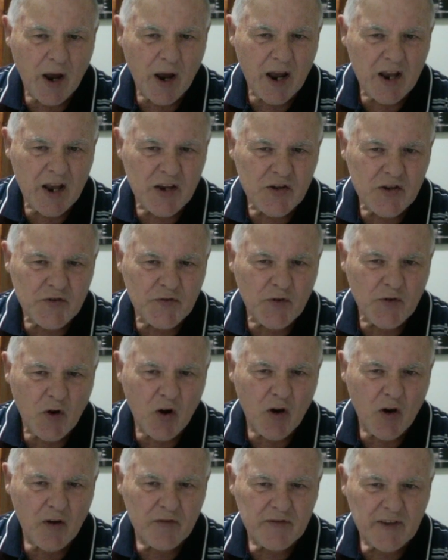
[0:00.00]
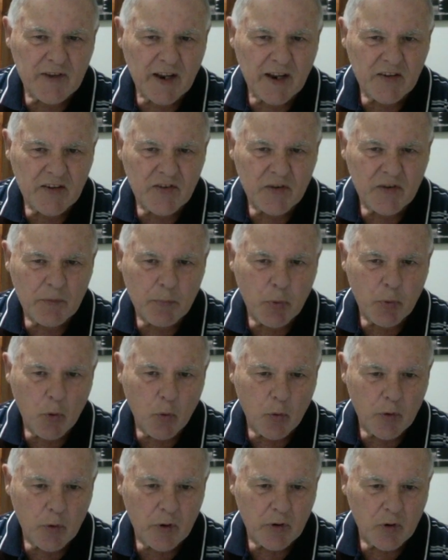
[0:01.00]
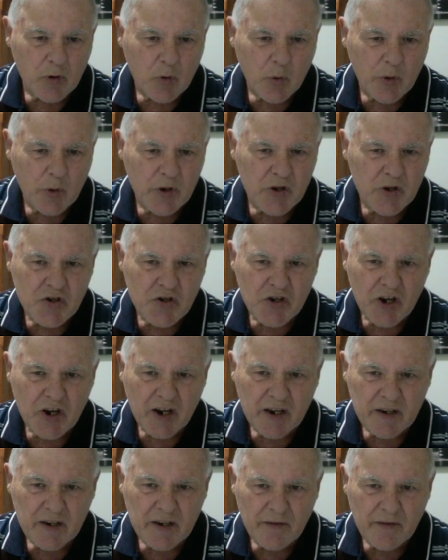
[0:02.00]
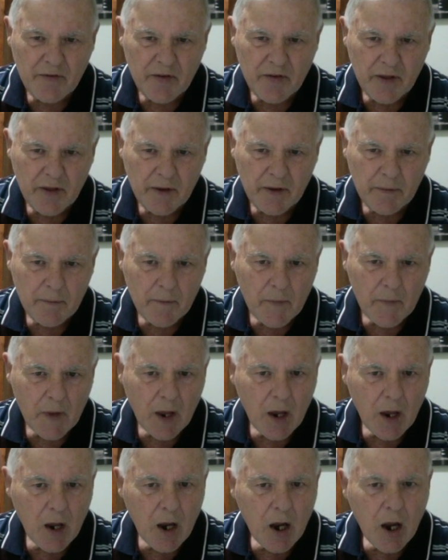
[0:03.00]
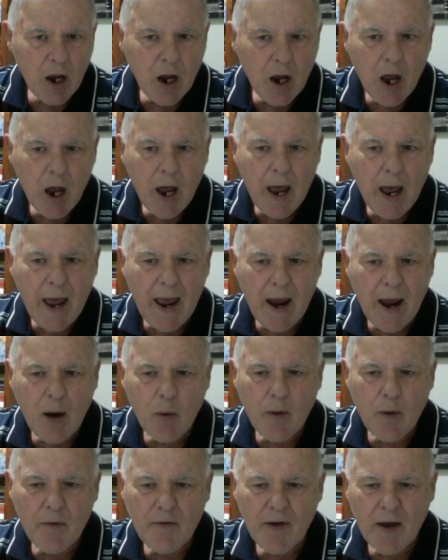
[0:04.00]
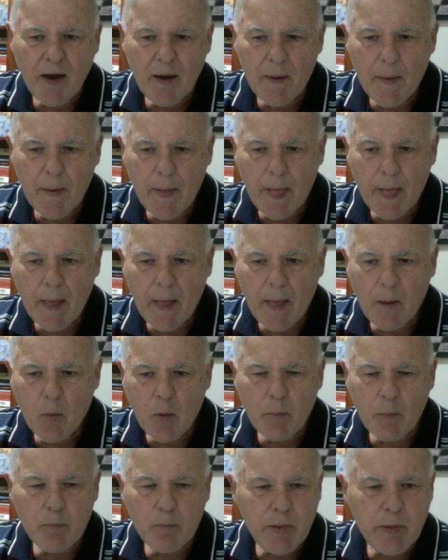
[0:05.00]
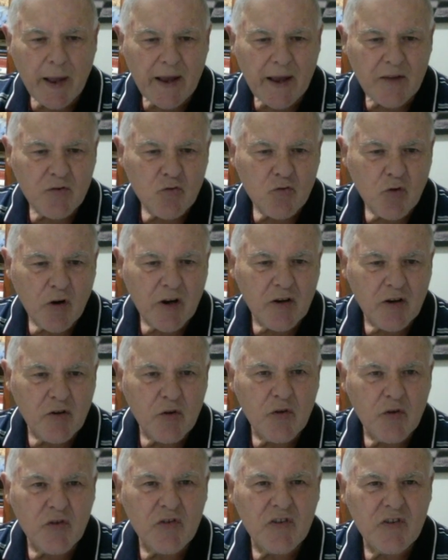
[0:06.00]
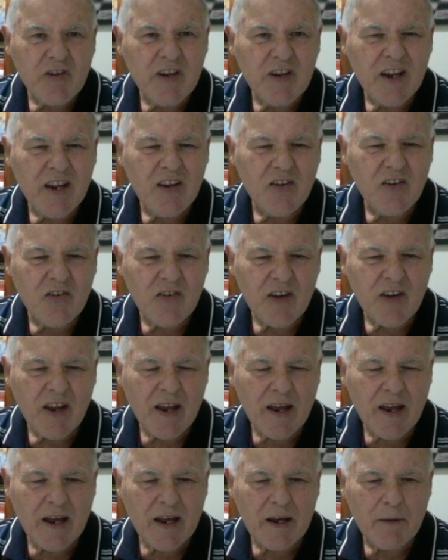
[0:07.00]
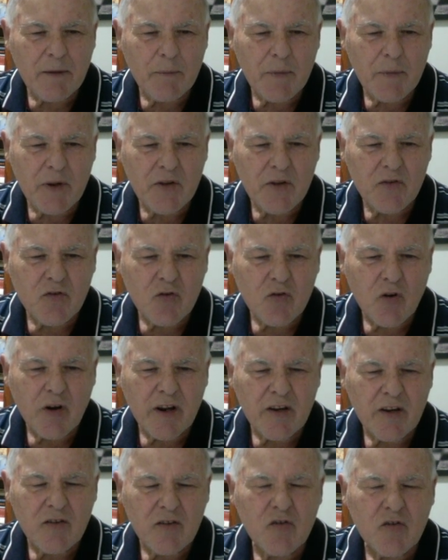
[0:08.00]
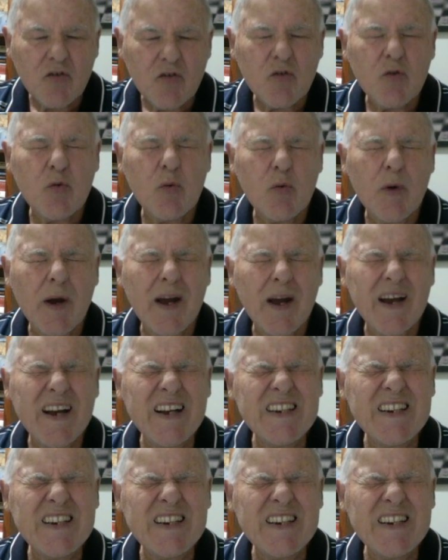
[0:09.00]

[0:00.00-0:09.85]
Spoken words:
H5, takes the pawn and queen check and everything. However, what Black's trying to do is he's trying to